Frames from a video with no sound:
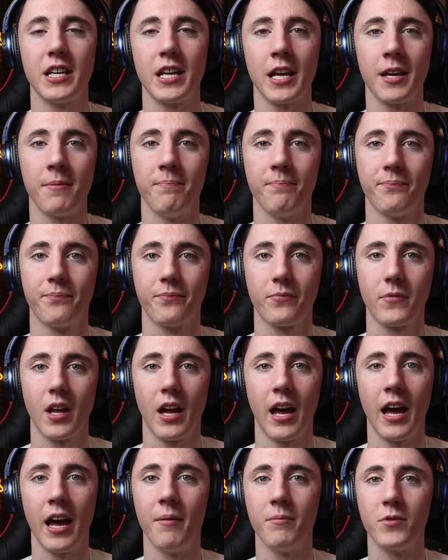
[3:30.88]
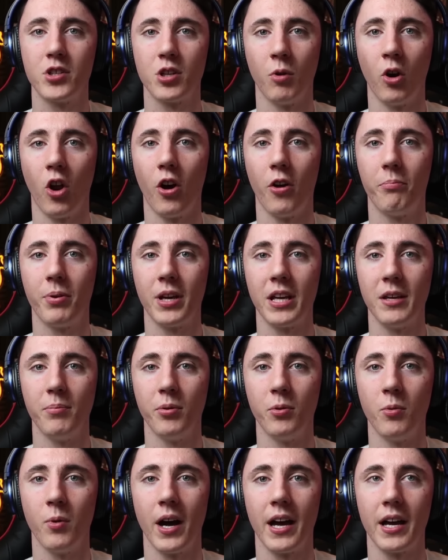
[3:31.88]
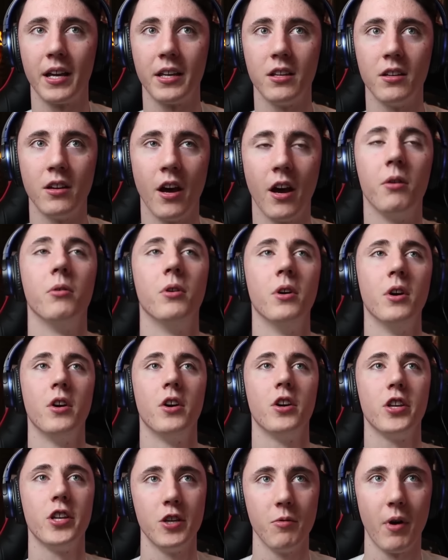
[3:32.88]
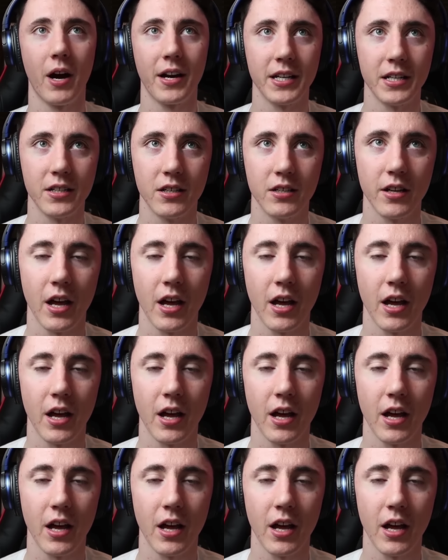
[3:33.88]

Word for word: Sister Location and FNAF World were the first games that felt new,